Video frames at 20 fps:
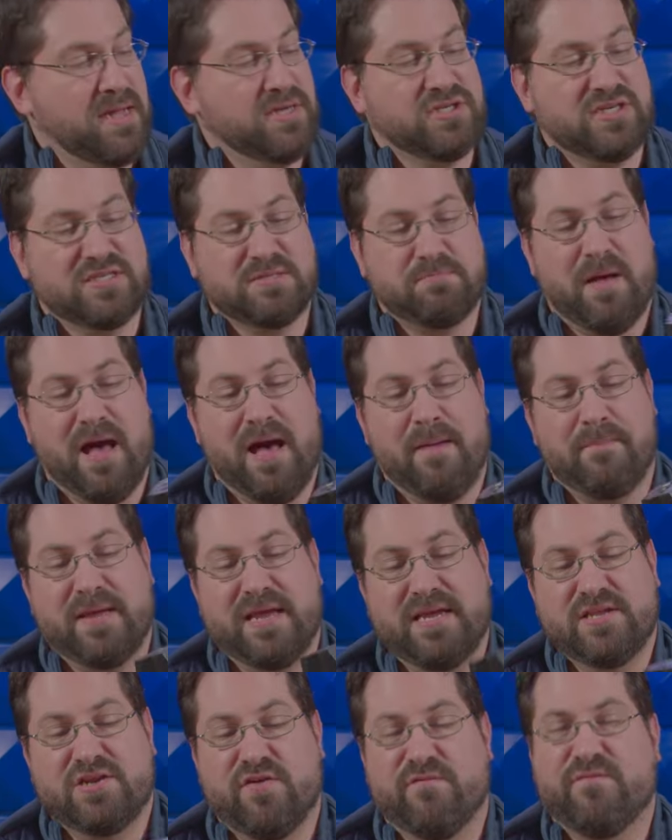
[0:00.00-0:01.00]
then just pop
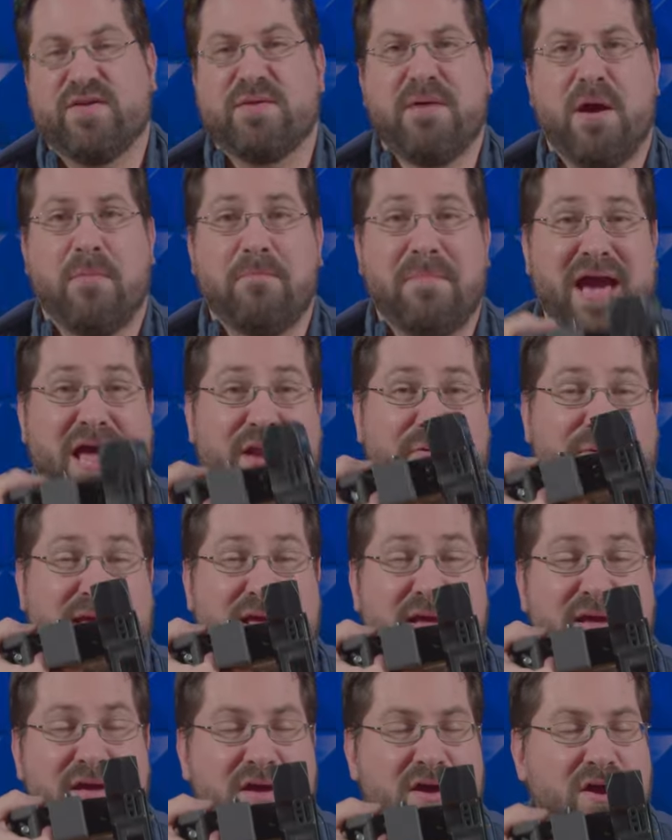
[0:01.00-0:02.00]
in your V-mount
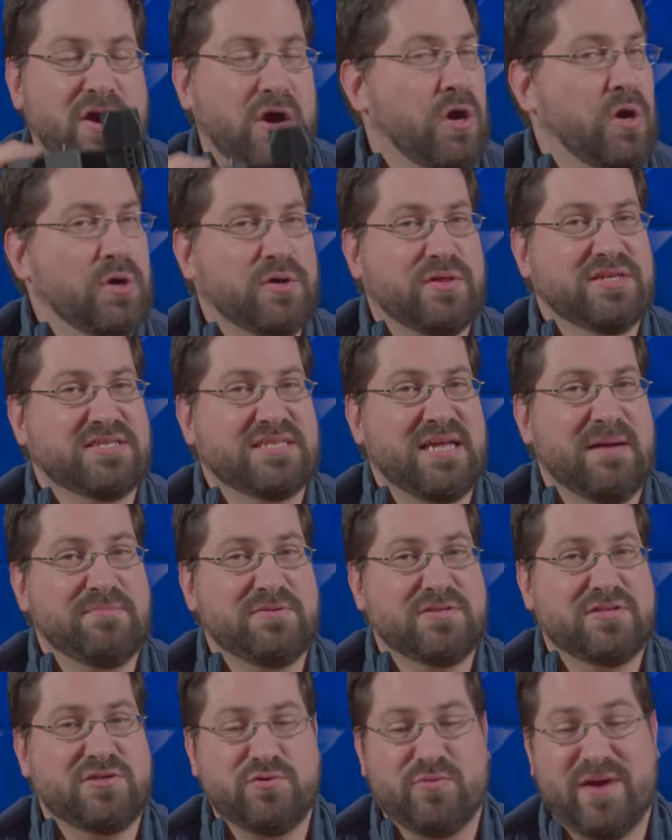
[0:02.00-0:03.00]
battery, hook this
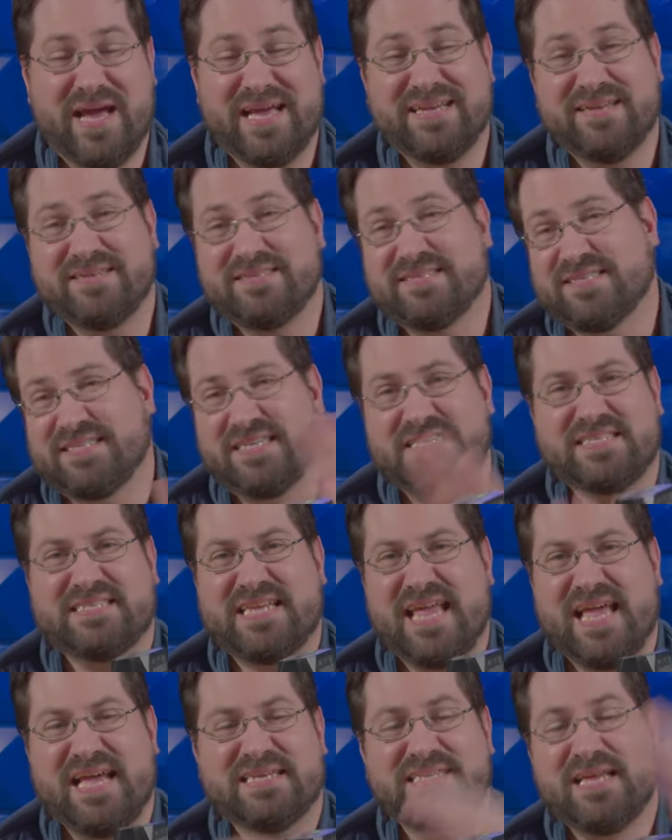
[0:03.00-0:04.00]
up to a
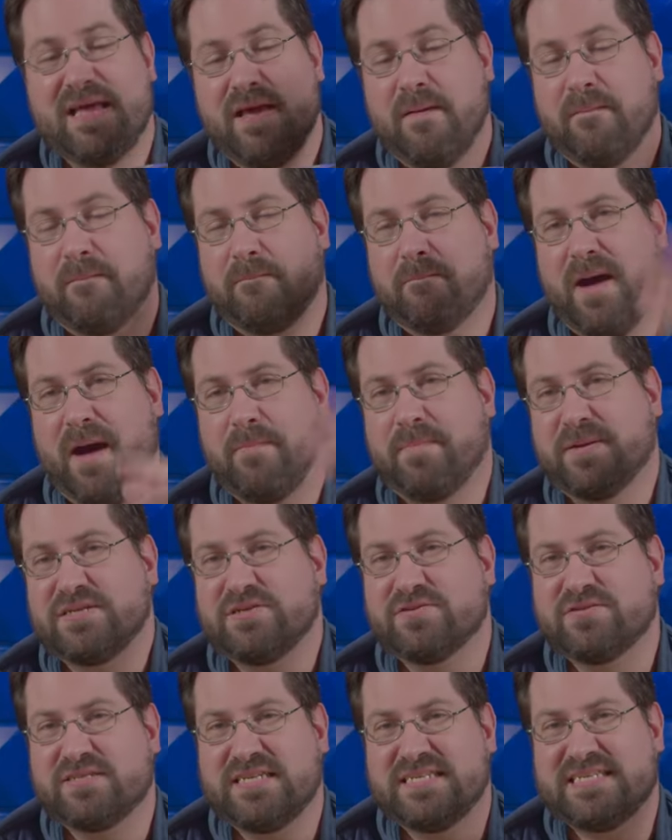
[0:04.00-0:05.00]
C-stand, pop in
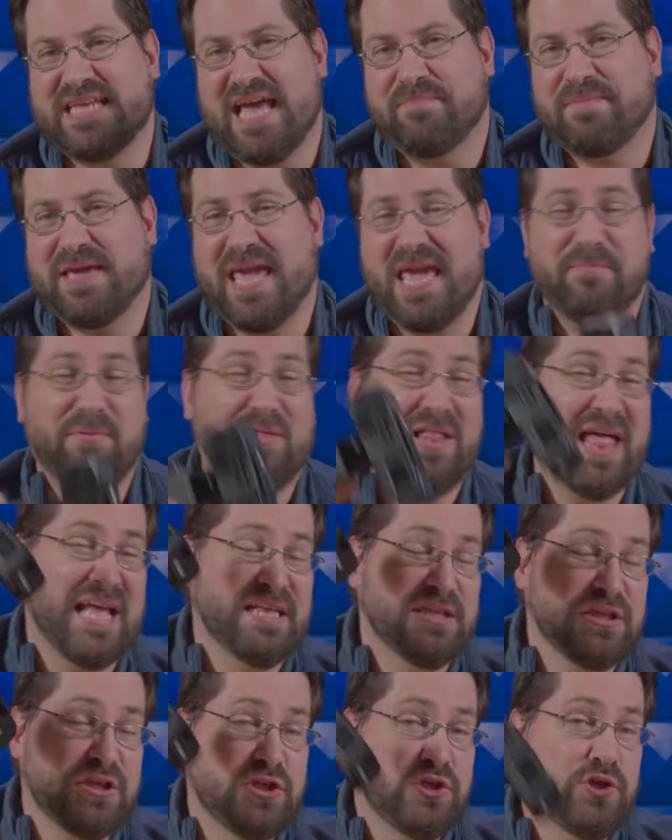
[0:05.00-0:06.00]
your D-tap cable,
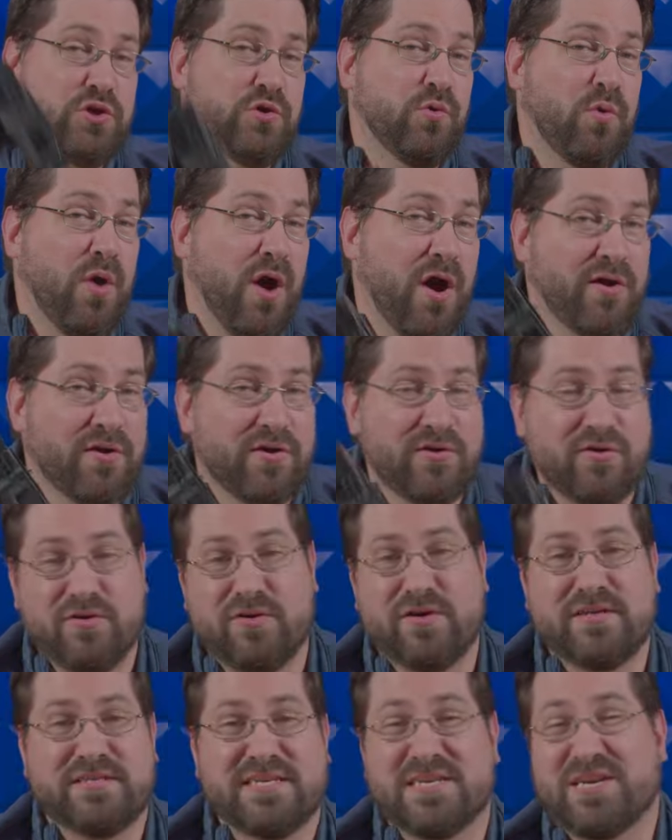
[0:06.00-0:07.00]
and you are
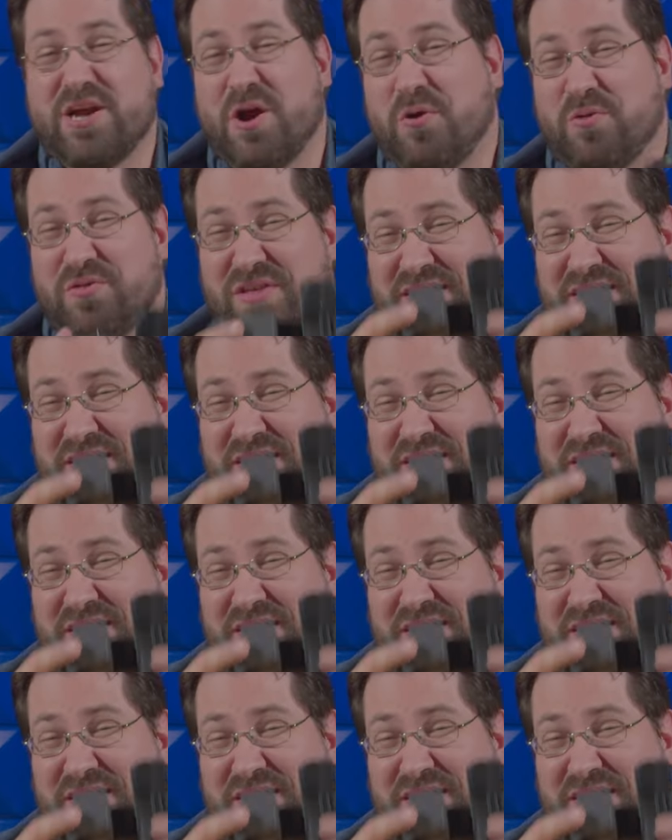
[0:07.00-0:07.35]
good to go.